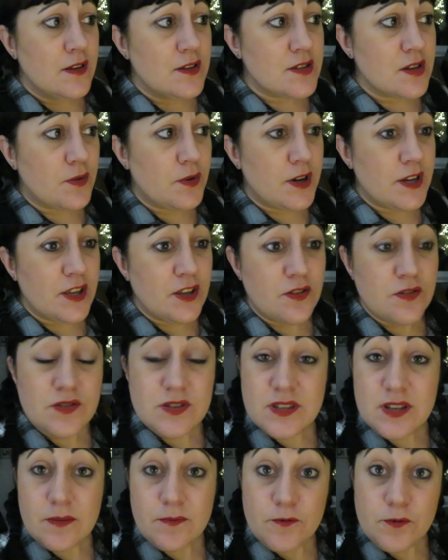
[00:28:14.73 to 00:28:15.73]
So I
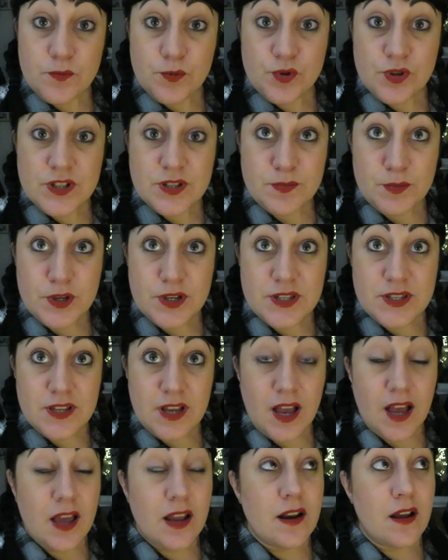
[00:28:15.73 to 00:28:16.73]
used some from Christmas
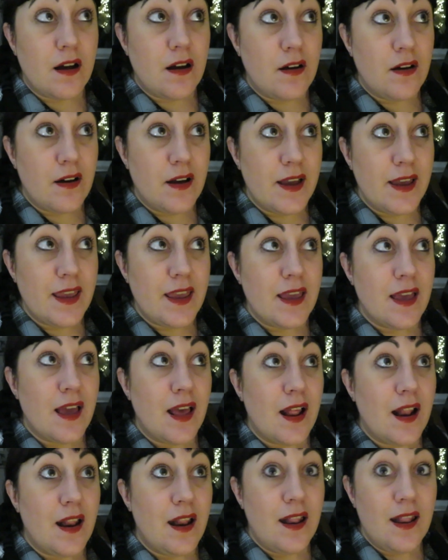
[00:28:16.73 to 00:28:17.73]
and I
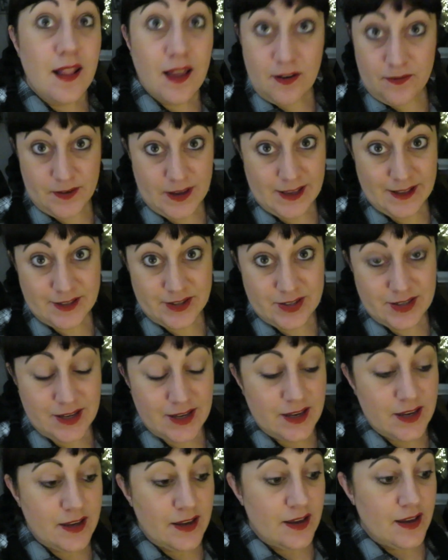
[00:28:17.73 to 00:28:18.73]
love it.
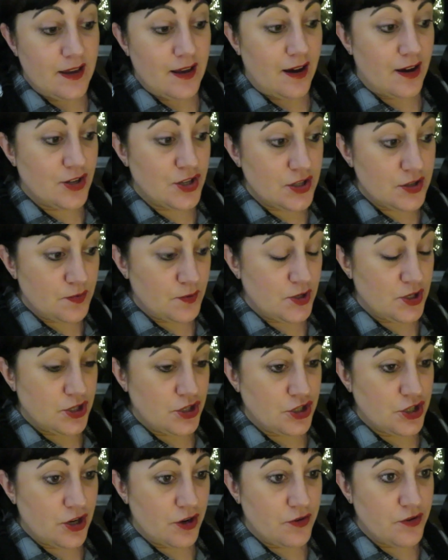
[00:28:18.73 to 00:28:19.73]
I just wanted
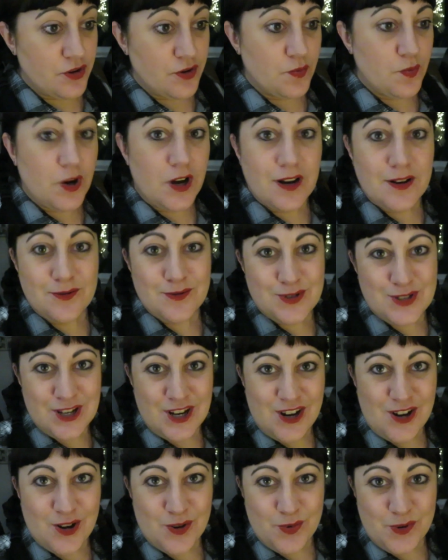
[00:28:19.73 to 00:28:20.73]
to show you while it was
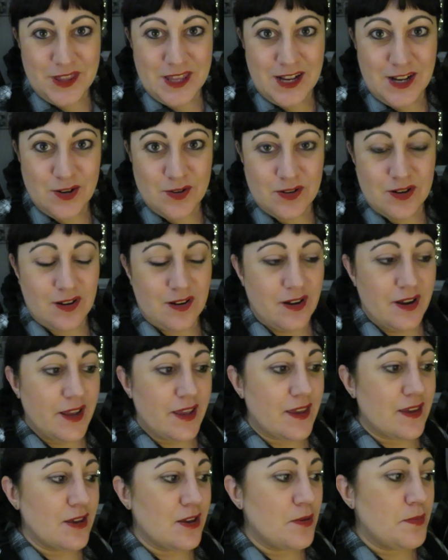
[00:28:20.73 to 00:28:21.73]
dark what they look
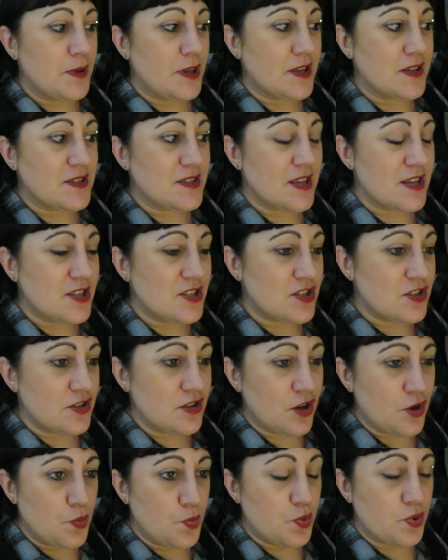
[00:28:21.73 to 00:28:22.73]
like because they're
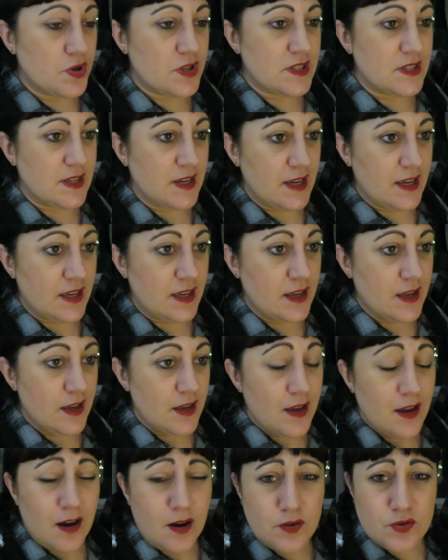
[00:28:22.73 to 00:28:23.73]
so pretty.
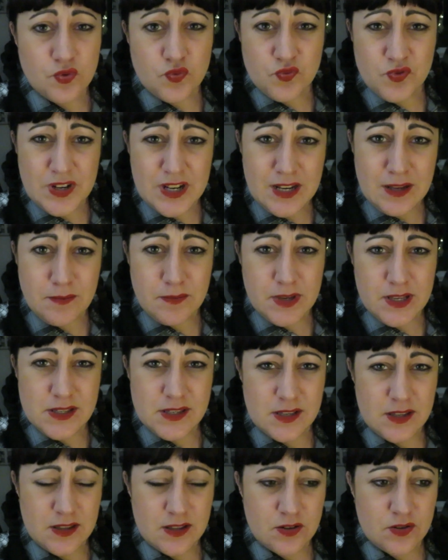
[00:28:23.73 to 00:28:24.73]
I was really
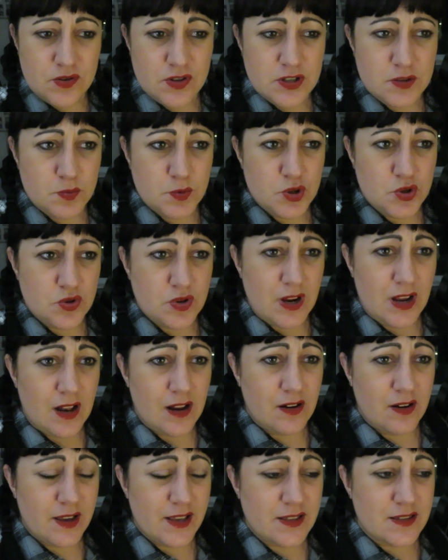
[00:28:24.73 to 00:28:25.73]
missing the Christmas tree
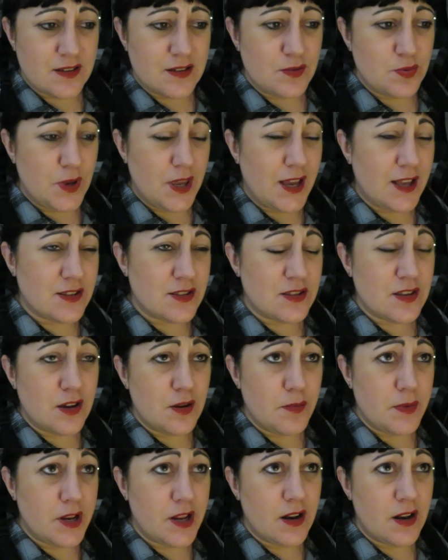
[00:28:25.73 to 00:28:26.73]
lights because we had
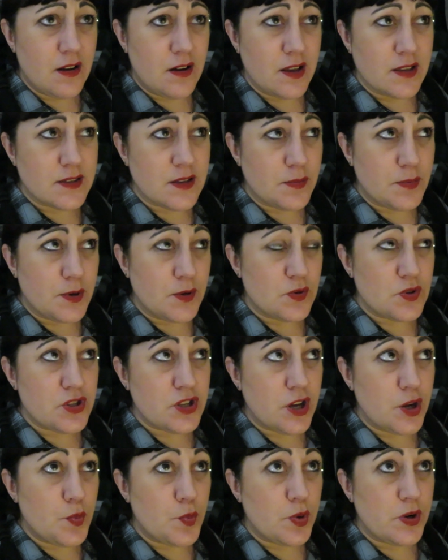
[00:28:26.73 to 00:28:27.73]
so many lights up and it was
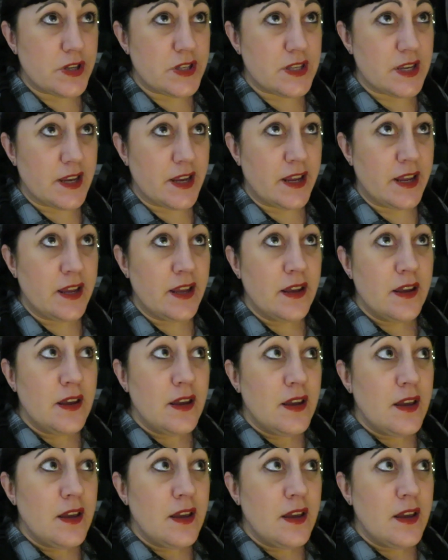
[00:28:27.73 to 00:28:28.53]
so pretty.